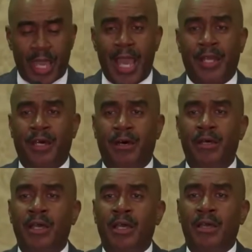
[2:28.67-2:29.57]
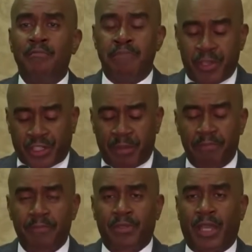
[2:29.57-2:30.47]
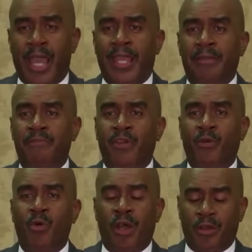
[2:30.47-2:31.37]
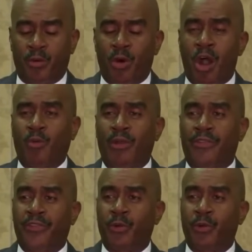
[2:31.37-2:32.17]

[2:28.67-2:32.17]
We had a bishop came to want to walk with